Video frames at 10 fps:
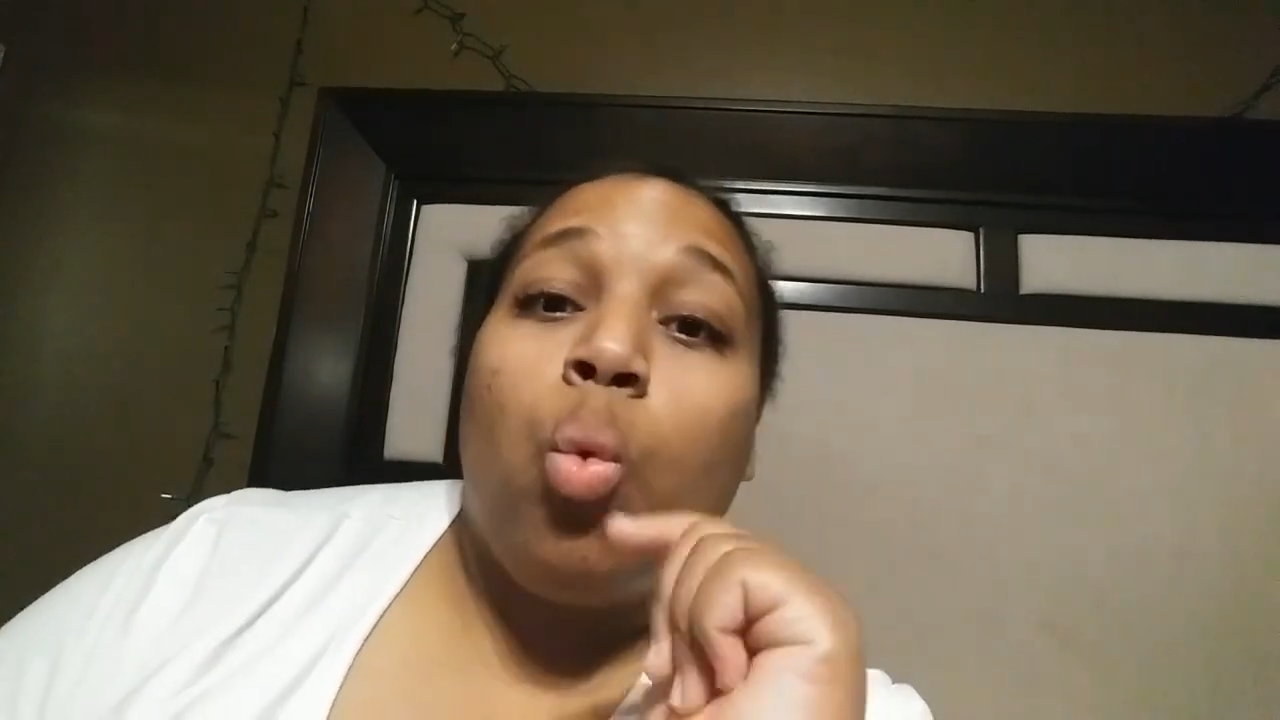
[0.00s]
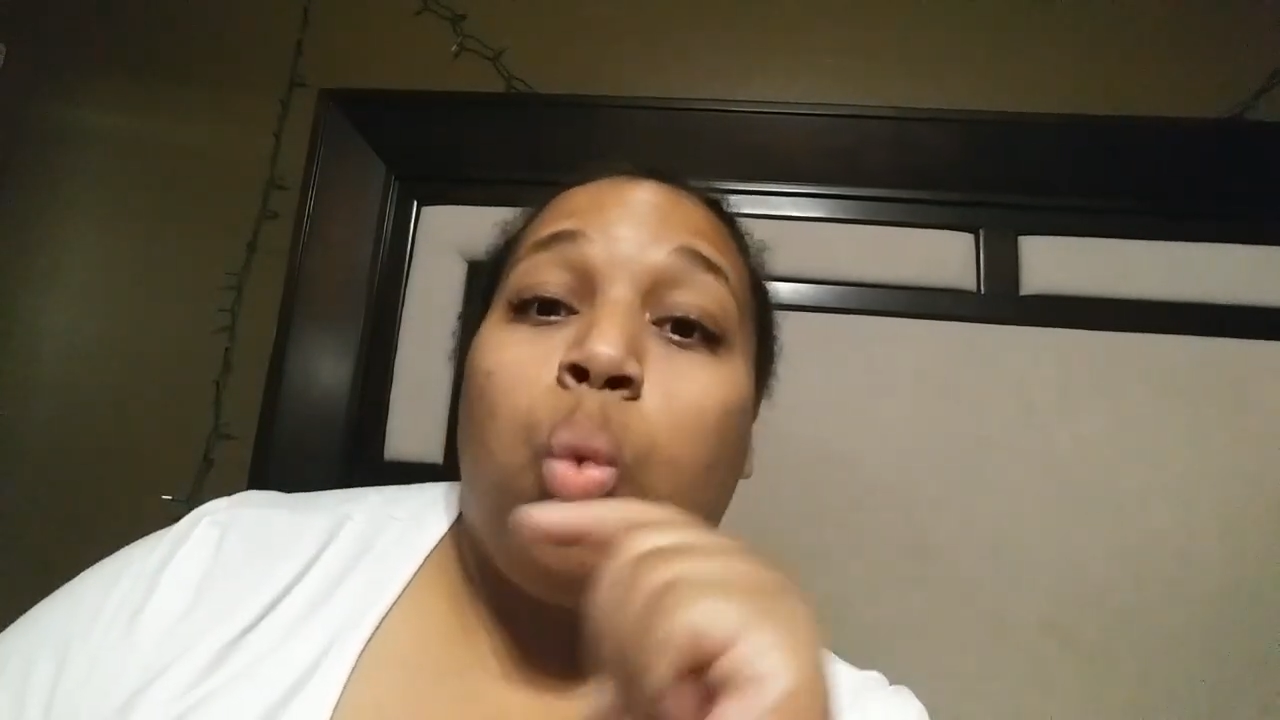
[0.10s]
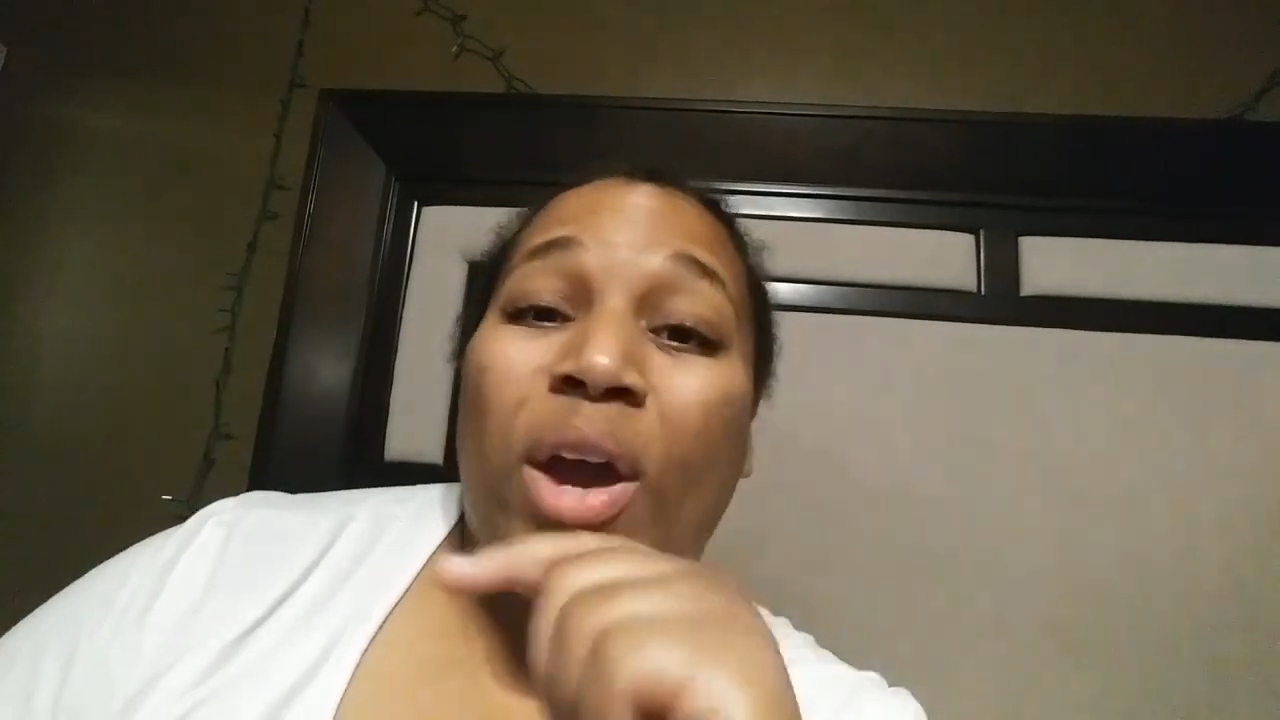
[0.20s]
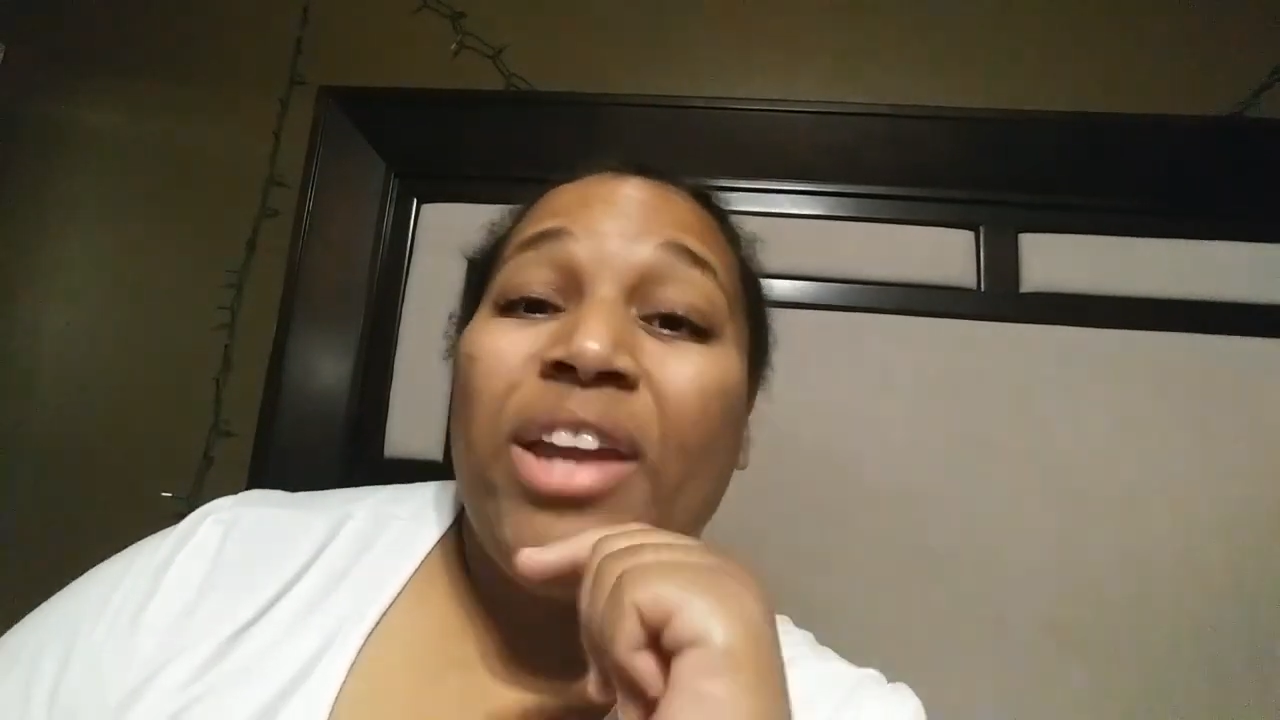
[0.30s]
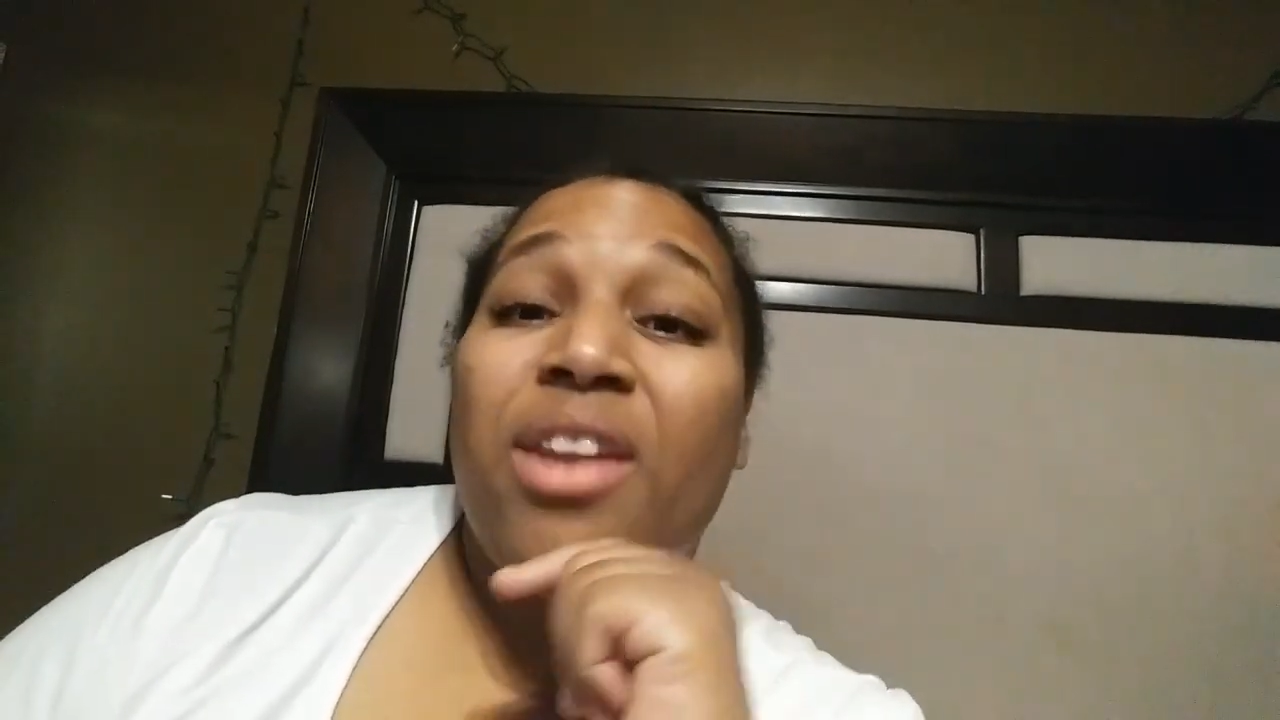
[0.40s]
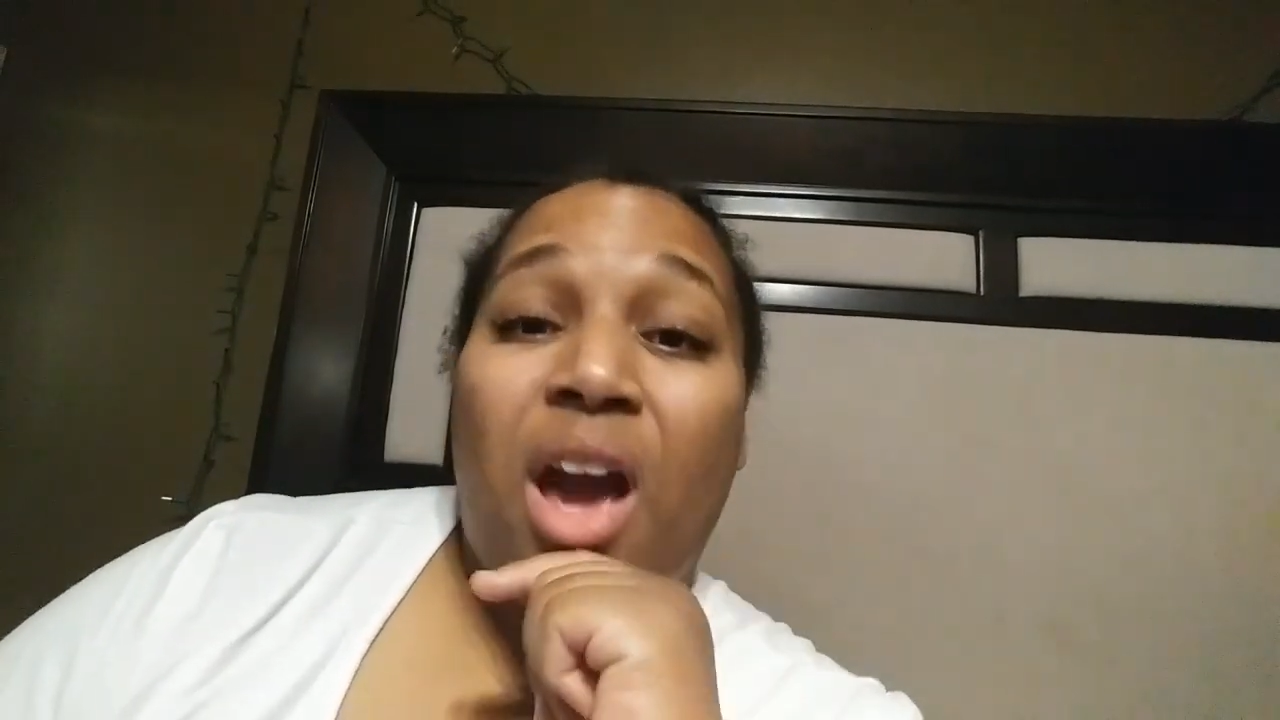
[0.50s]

We